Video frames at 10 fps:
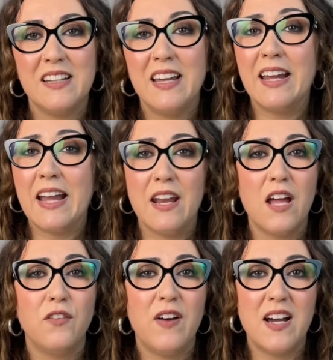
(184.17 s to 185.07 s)
Again,
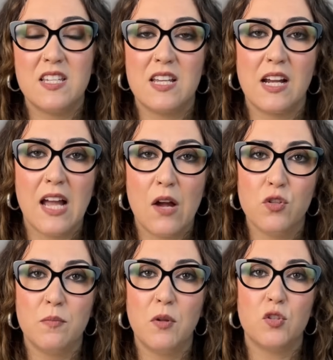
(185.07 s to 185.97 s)
advice is
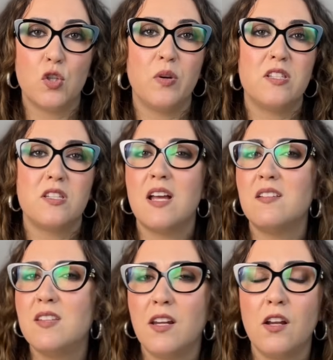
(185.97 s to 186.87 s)
uncountable, so it's not
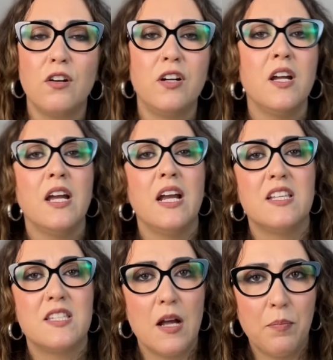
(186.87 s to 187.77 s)
singular, it's
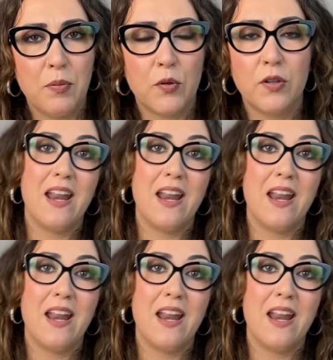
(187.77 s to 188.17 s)
not plural.